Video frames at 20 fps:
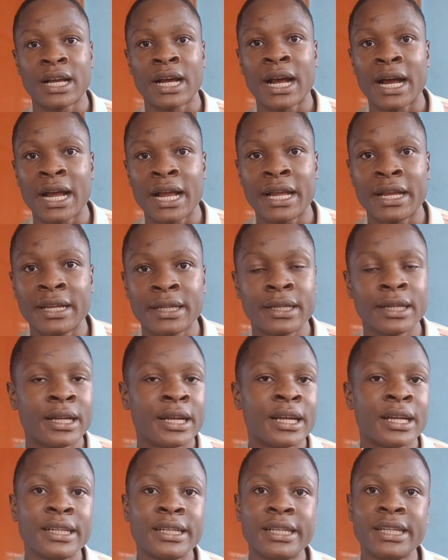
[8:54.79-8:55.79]
I
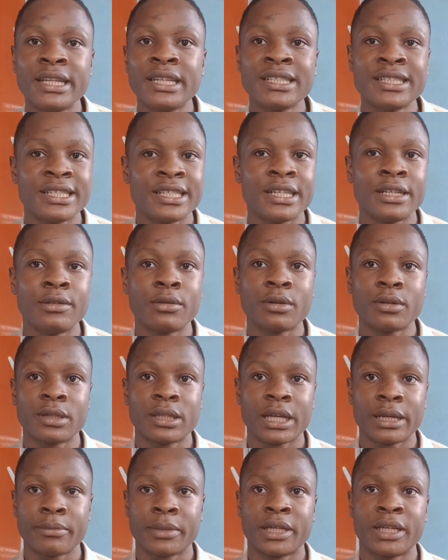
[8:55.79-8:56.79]
didn't ignore
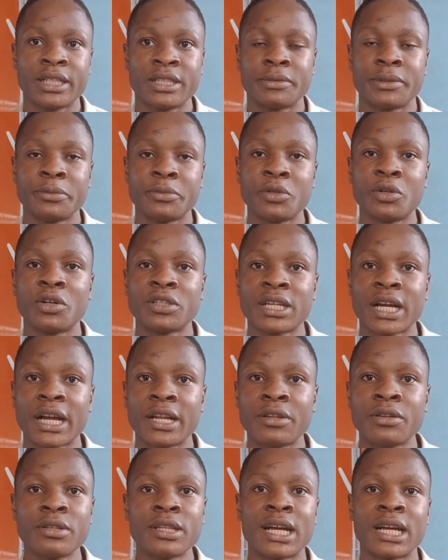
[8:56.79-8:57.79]
time management because I
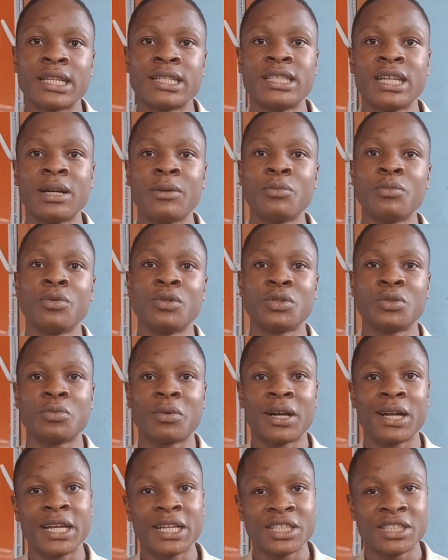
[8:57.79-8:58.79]
knew that JAMB was
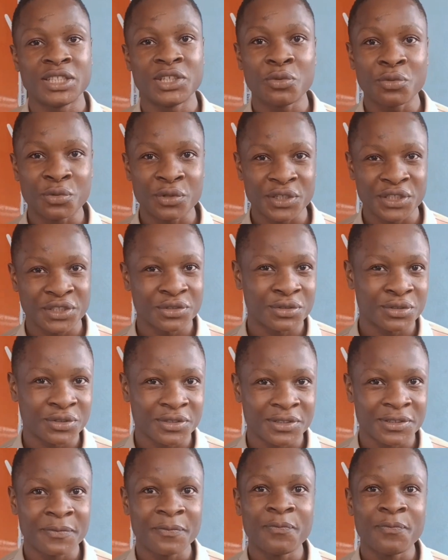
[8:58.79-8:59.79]
180 questions